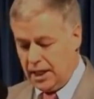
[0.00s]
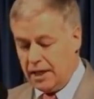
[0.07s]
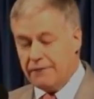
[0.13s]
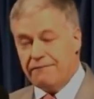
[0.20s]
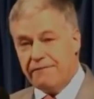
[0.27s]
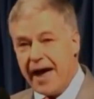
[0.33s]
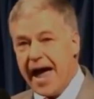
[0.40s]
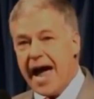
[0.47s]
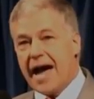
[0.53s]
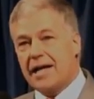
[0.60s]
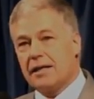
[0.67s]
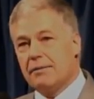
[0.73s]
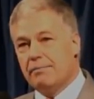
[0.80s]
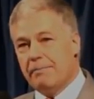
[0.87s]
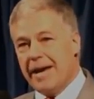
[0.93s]
In
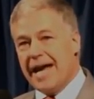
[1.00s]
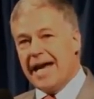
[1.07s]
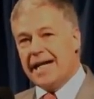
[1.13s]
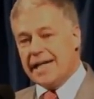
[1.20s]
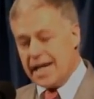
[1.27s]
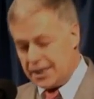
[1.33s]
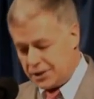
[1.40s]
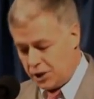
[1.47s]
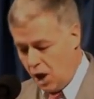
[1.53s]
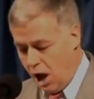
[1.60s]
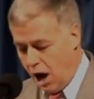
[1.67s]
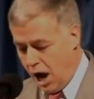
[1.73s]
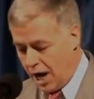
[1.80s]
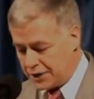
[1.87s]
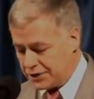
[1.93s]
fact, Maine has
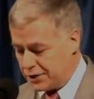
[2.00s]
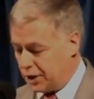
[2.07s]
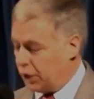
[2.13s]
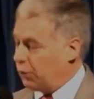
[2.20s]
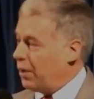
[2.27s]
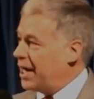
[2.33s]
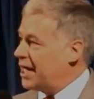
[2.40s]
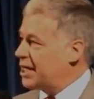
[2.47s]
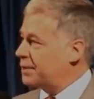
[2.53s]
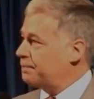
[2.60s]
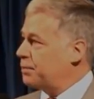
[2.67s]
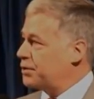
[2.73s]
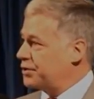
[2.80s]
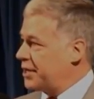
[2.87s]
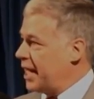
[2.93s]
lost the
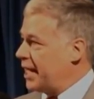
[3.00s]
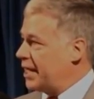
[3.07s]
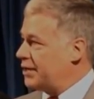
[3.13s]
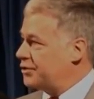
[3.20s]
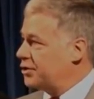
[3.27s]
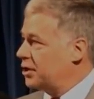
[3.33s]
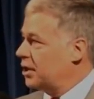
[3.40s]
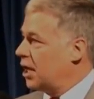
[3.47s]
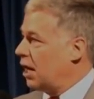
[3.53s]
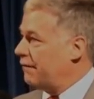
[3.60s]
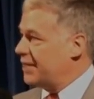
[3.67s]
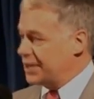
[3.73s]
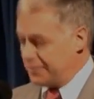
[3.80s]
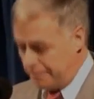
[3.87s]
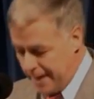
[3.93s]
greatest percentage
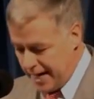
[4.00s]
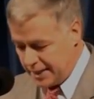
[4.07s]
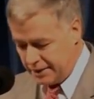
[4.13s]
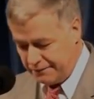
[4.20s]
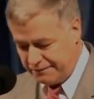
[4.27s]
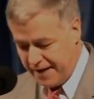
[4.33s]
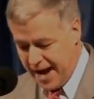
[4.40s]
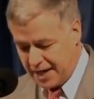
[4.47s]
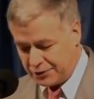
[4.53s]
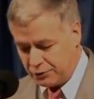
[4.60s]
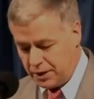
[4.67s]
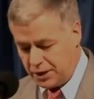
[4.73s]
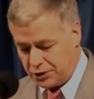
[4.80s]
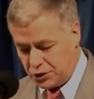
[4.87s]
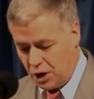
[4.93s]
of its
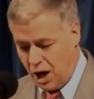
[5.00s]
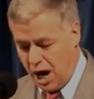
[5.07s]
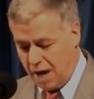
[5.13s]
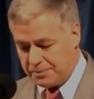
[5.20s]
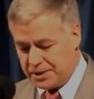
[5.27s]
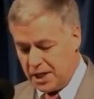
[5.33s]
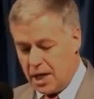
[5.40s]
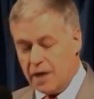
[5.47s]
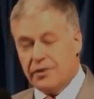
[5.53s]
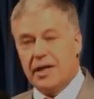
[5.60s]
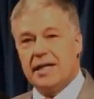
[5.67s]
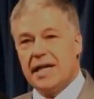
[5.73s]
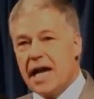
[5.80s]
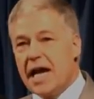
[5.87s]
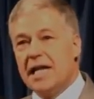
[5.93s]
manufacturing jobs
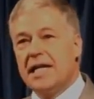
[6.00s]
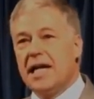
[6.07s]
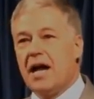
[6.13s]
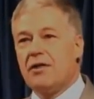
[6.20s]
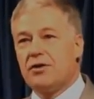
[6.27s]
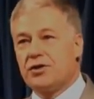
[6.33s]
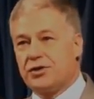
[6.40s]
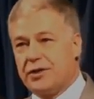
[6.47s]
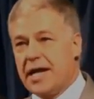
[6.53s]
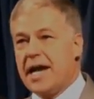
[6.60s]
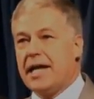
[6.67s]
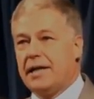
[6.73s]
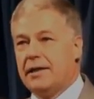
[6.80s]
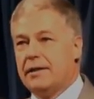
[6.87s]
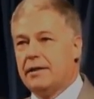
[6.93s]
than any other
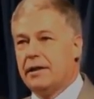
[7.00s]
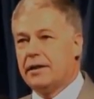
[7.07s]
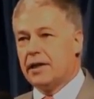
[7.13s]
state